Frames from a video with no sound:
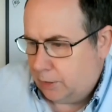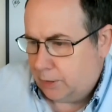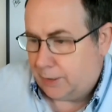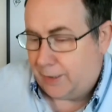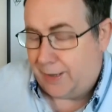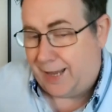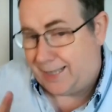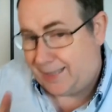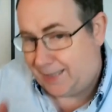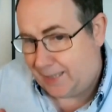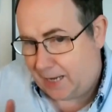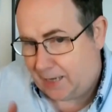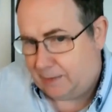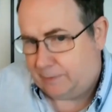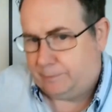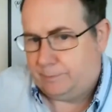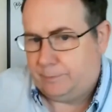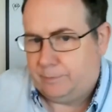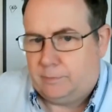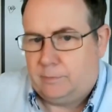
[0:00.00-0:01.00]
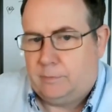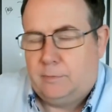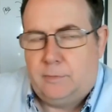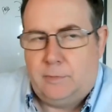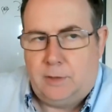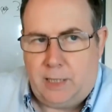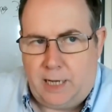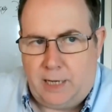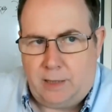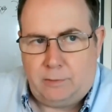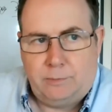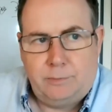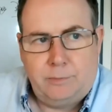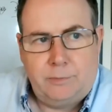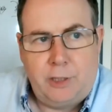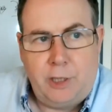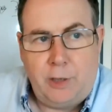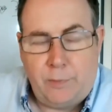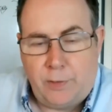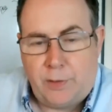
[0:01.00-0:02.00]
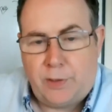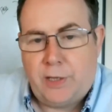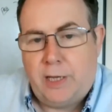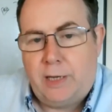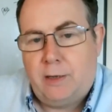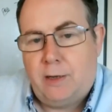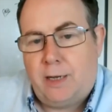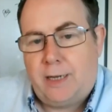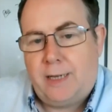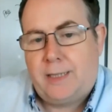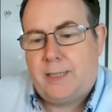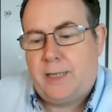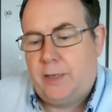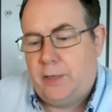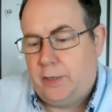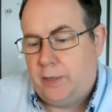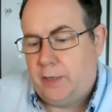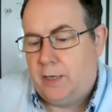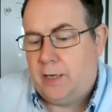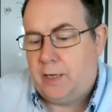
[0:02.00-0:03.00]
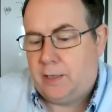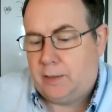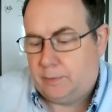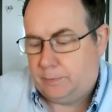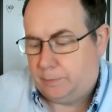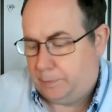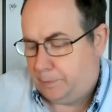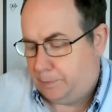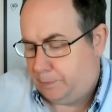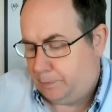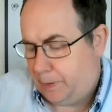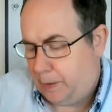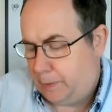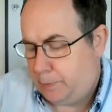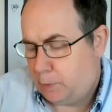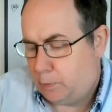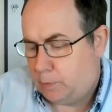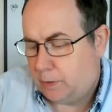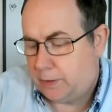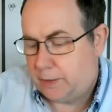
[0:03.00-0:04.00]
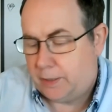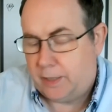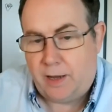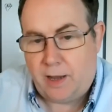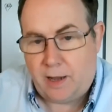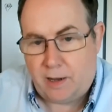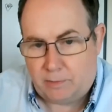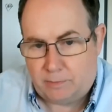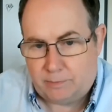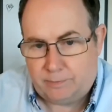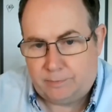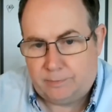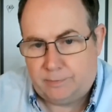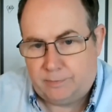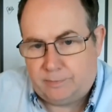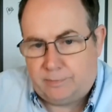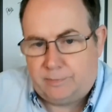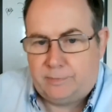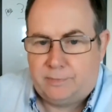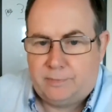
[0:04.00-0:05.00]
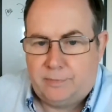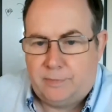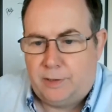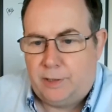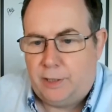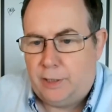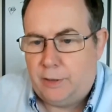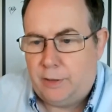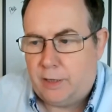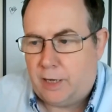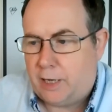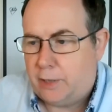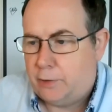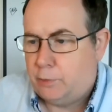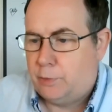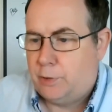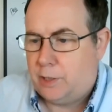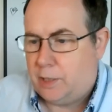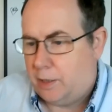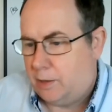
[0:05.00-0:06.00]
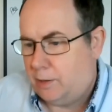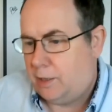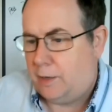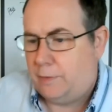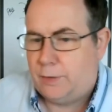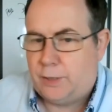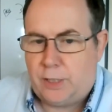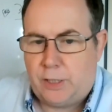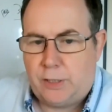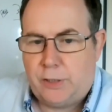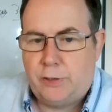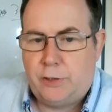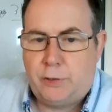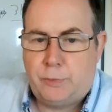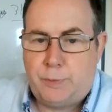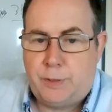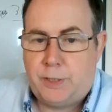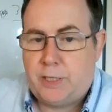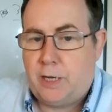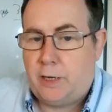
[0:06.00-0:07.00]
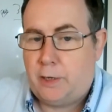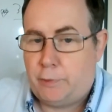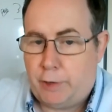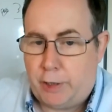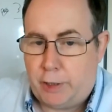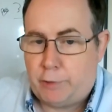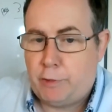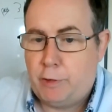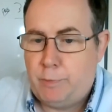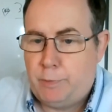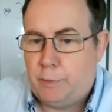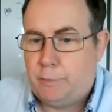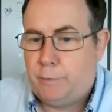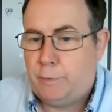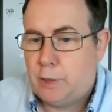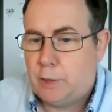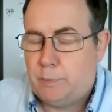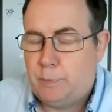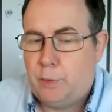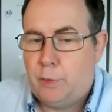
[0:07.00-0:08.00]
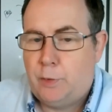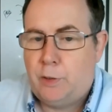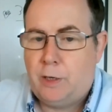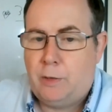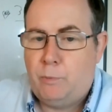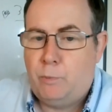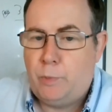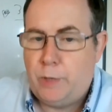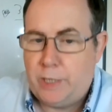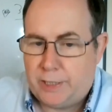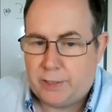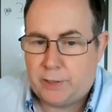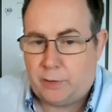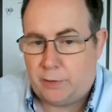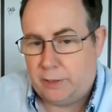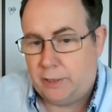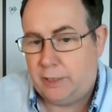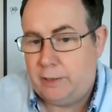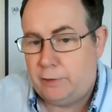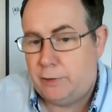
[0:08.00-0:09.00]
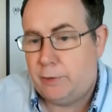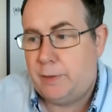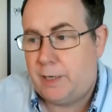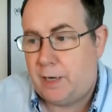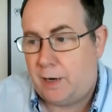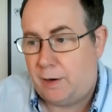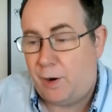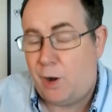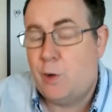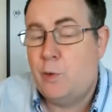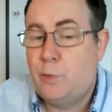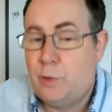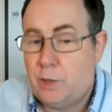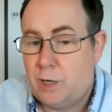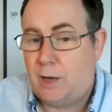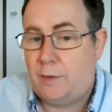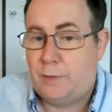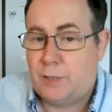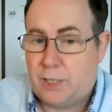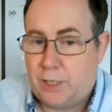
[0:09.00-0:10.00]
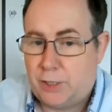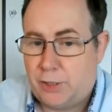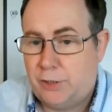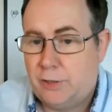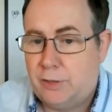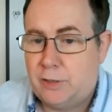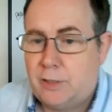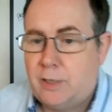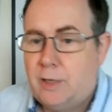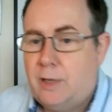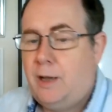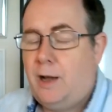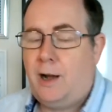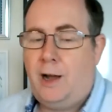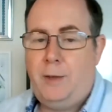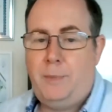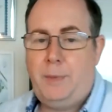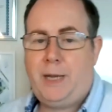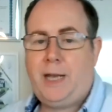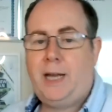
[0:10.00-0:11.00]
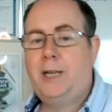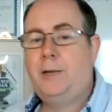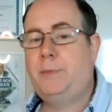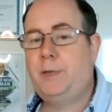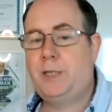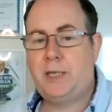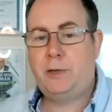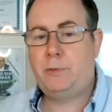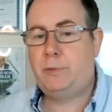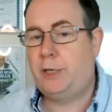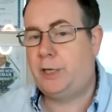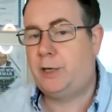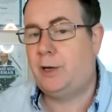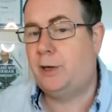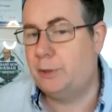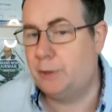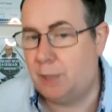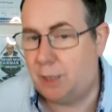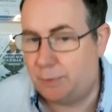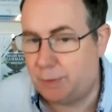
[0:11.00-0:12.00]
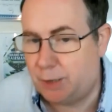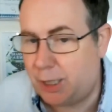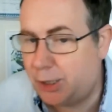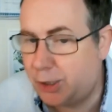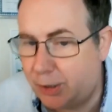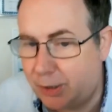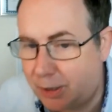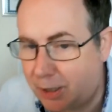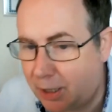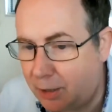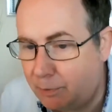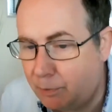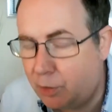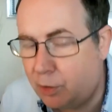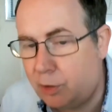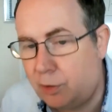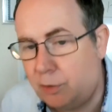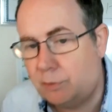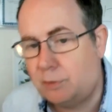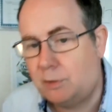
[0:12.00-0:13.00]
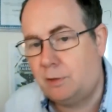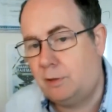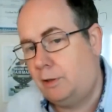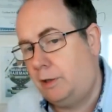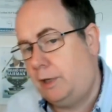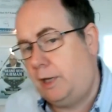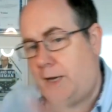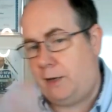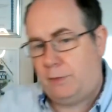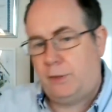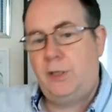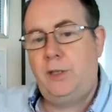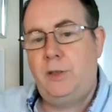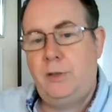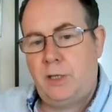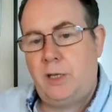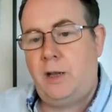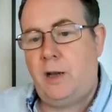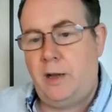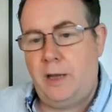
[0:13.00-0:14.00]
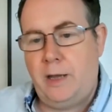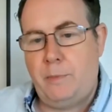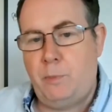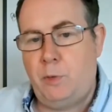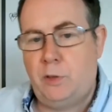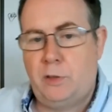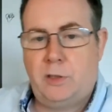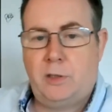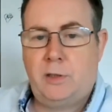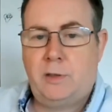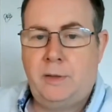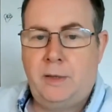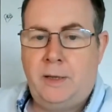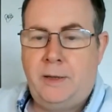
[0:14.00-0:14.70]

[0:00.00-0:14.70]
So that's that. Now, the other thing, like I said earlier, people wanting help. You had all the go live sessions. We set a great group up for support, and we started doing our own live sessions. IM Academy said, well, you can't do live sessions anymore. You have to use the IM ones.